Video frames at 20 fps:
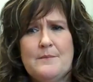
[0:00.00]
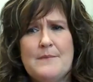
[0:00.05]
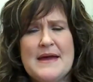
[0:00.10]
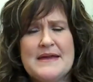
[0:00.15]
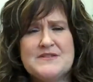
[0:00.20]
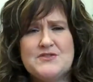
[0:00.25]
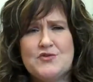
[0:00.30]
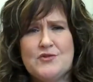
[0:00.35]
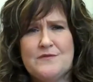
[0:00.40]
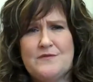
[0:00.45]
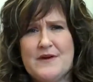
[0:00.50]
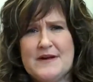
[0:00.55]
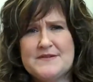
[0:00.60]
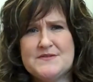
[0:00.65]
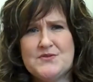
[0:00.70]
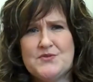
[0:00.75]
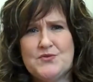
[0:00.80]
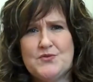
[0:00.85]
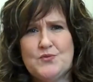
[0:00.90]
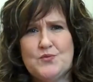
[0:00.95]
Master
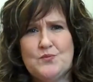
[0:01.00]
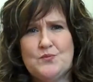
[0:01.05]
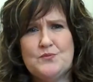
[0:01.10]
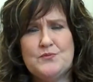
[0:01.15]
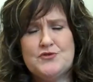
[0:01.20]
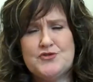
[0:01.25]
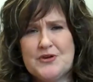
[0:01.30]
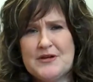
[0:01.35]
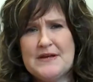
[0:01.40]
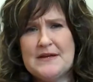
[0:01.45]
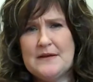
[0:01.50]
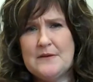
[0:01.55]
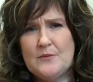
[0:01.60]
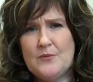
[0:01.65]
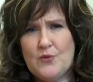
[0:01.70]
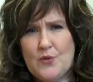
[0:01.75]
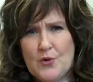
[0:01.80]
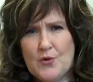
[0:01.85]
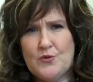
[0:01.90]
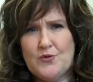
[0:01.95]
Advisor training
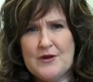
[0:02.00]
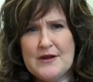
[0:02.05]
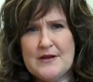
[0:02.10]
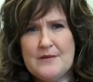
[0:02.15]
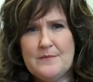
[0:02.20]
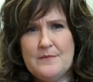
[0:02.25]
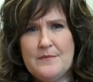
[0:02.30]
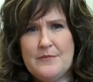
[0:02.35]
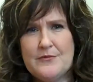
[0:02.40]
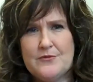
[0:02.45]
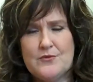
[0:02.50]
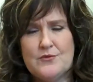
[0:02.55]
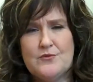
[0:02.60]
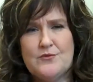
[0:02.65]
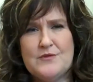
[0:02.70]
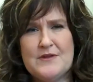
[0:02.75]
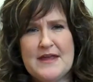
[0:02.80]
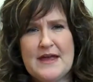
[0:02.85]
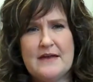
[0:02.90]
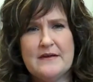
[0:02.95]
program
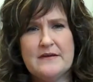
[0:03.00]
through the